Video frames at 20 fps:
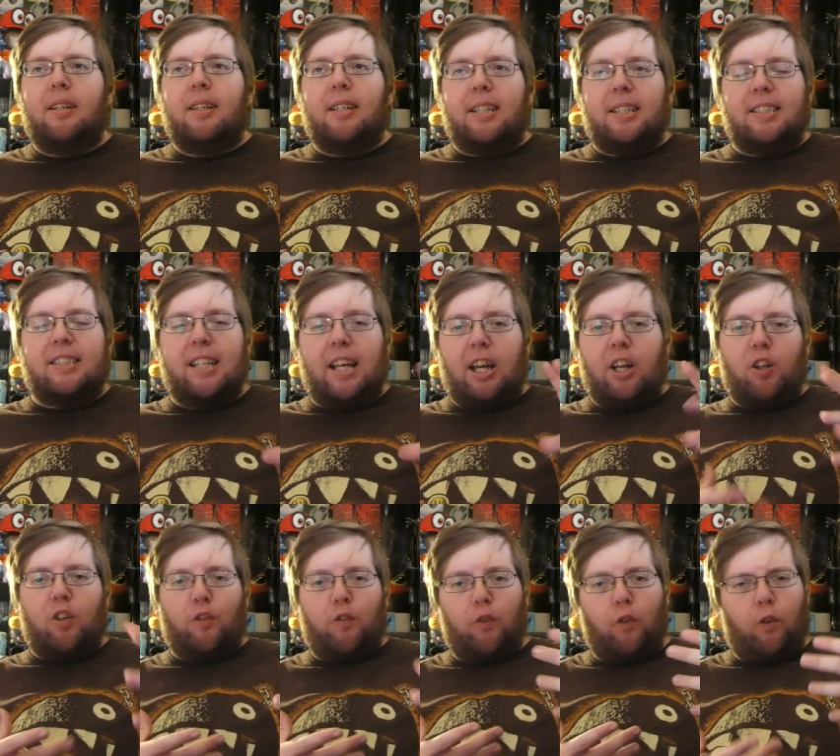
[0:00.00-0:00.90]
He's not
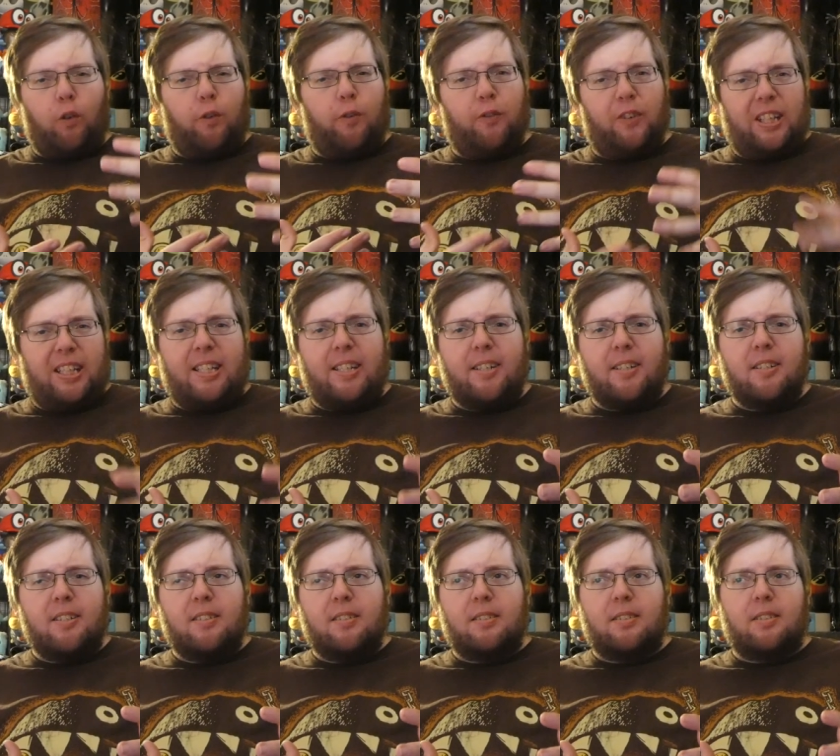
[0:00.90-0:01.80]
a full
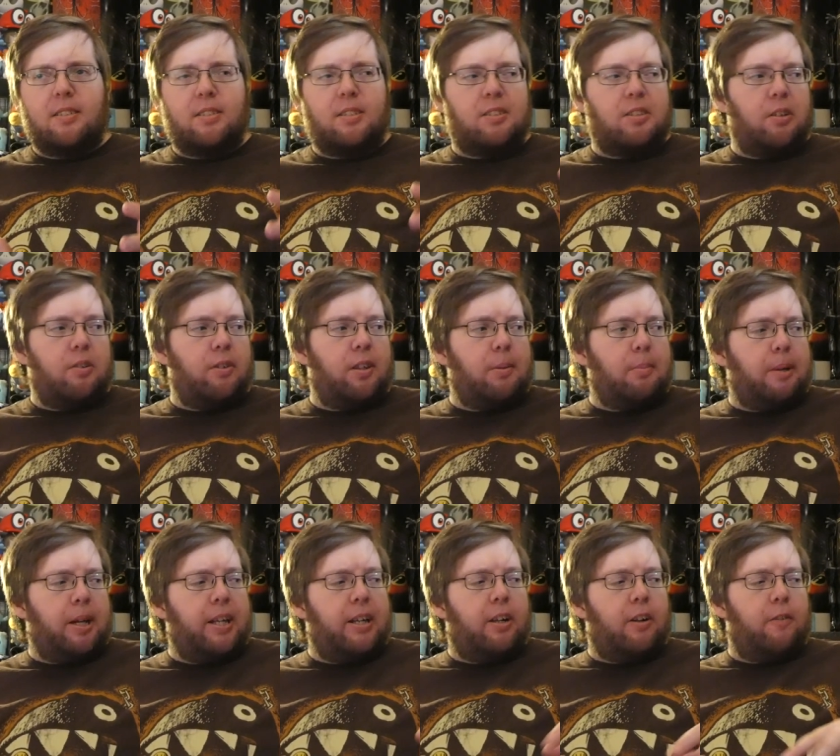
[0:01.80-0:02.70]
figure, so they
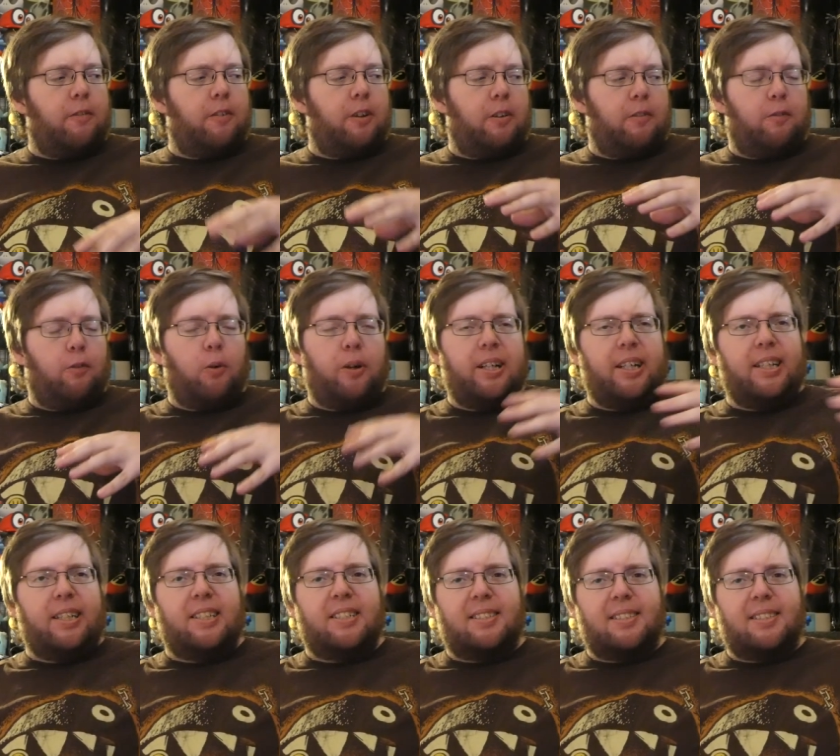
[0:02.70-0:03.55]
might have avoided a